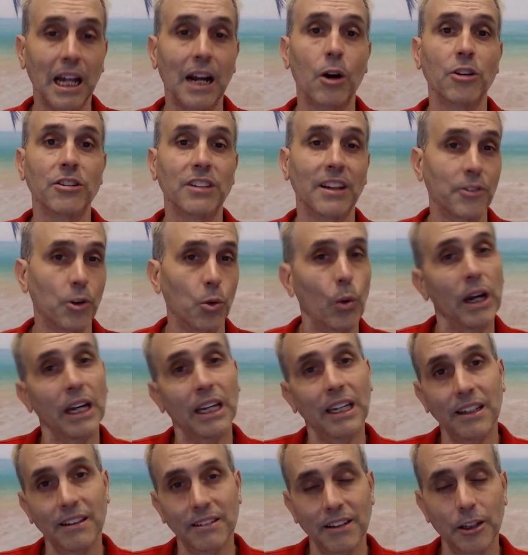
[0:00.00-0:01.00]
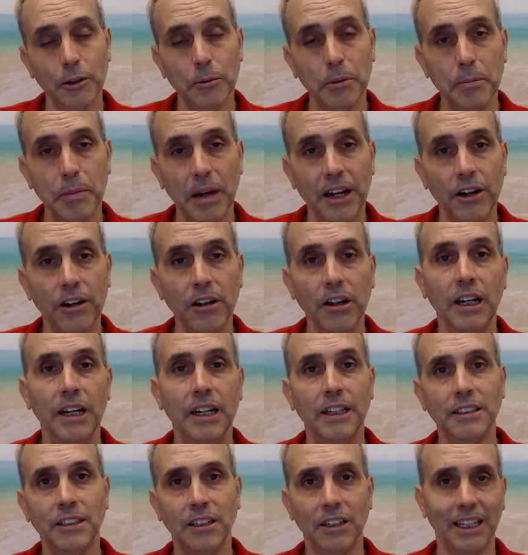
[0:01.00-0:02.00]
hours after waking is a little bit better.
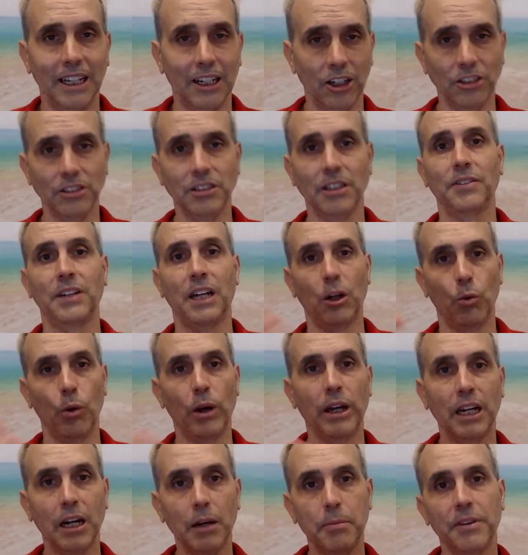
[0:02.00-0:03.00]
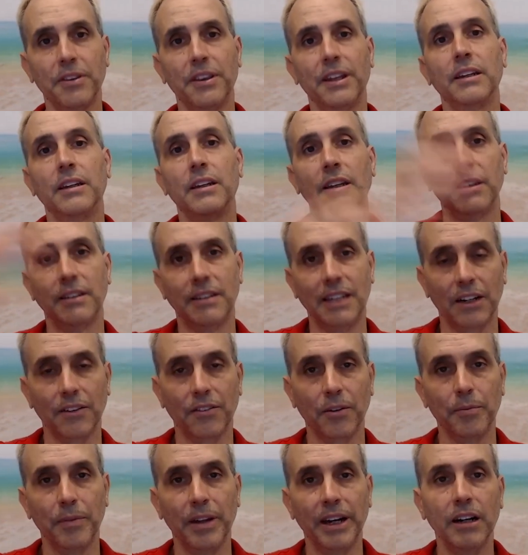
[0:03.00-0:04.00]
You know, let yourself kind of wake up and then take it
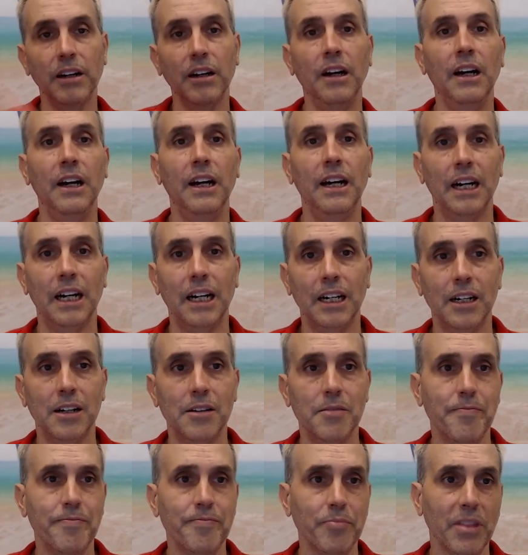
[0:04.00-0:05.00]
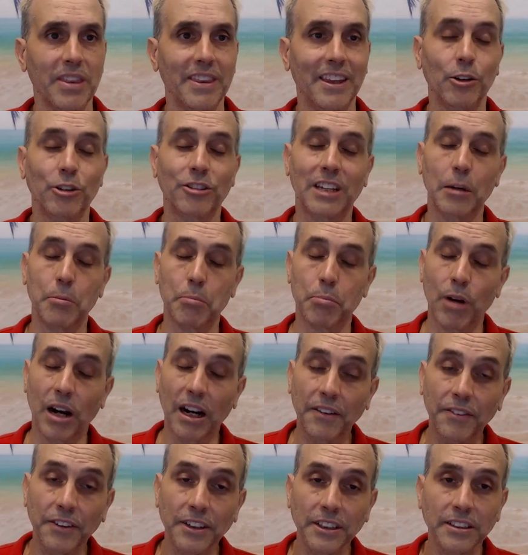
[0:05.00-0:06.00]
from there. They'll skip
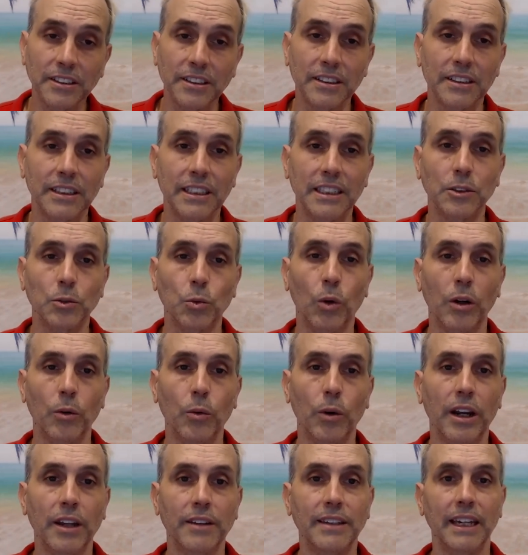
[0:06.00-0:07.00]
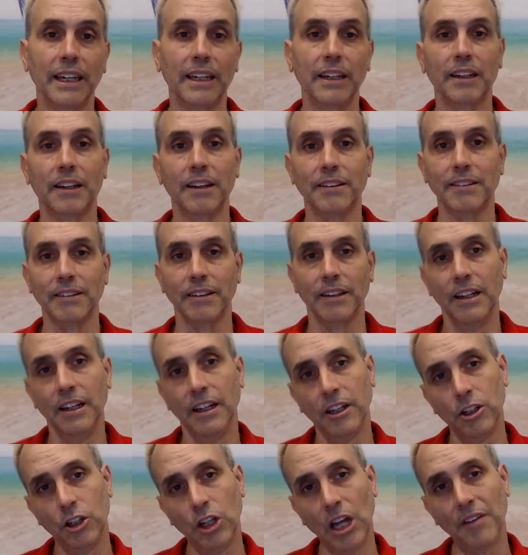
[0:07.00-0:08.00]
breakfast is one way to take it, because
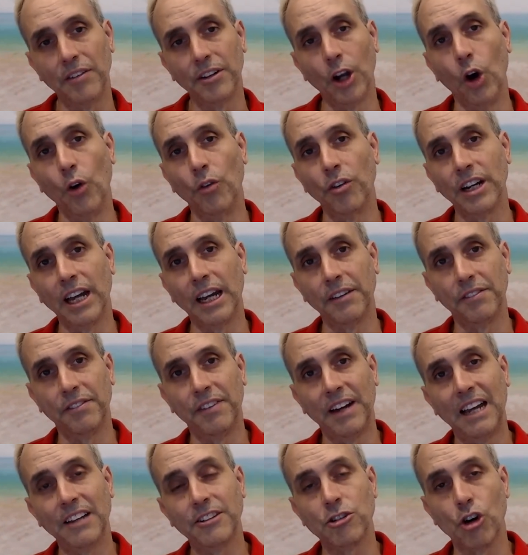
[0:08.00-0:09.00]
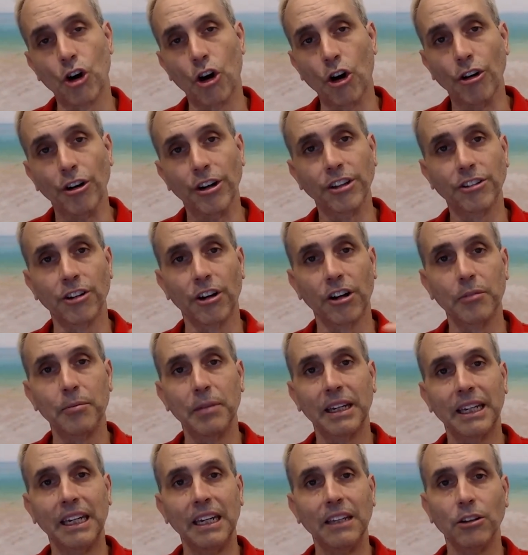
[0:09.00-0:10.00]
you have an overnight fast. You're already starting to
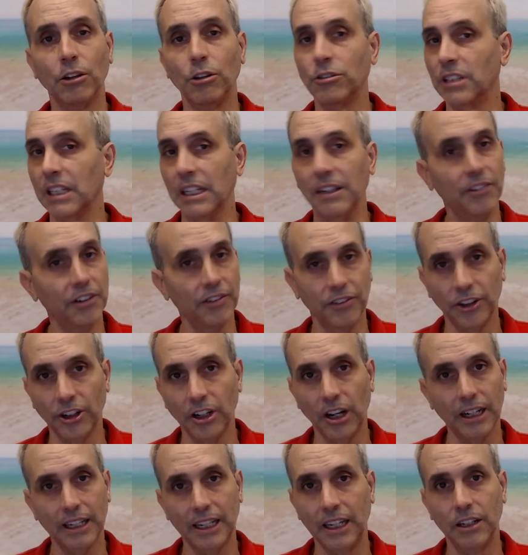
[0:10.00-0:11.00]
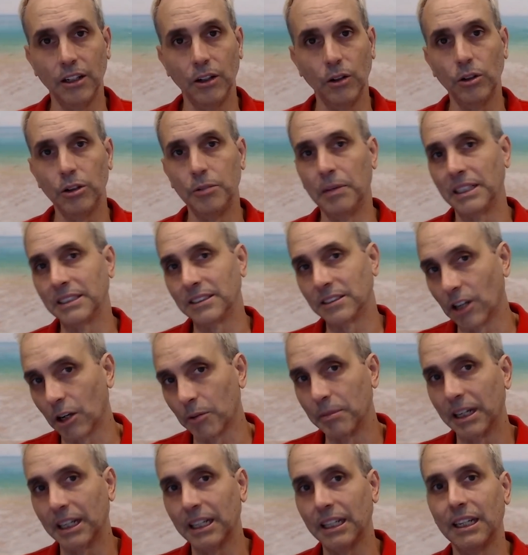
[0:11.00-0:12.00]
make ketones. Even if you're not keto, you might start
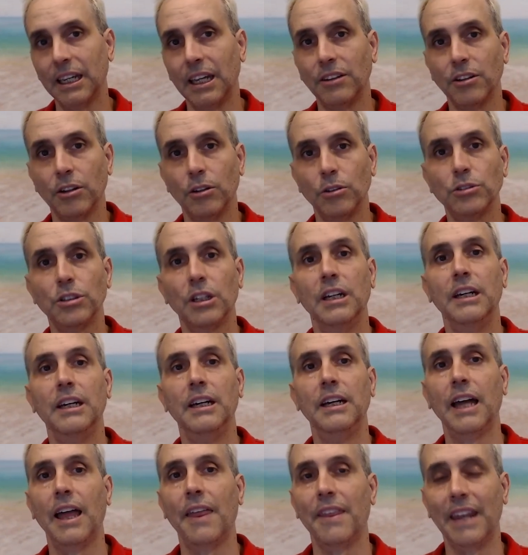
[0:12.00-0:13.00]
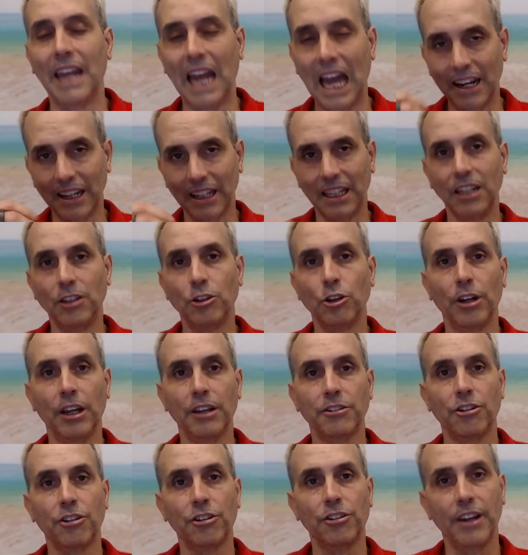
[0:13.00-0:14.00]
making ketones, and then adding ketone
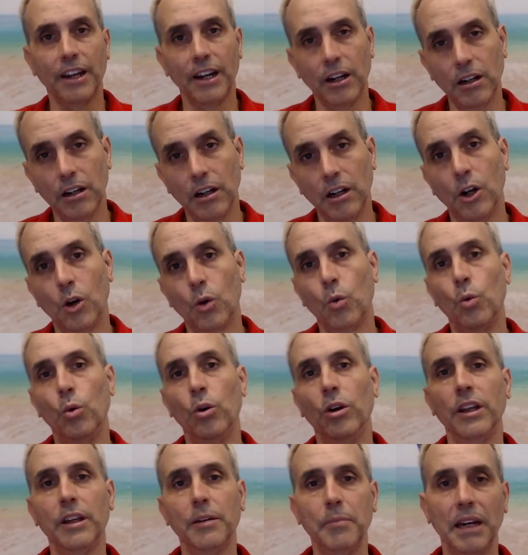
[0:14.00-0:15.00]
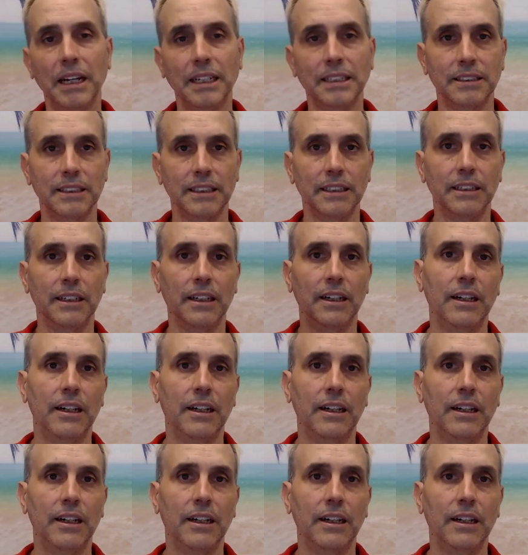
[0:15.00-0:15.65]
esters there really makes it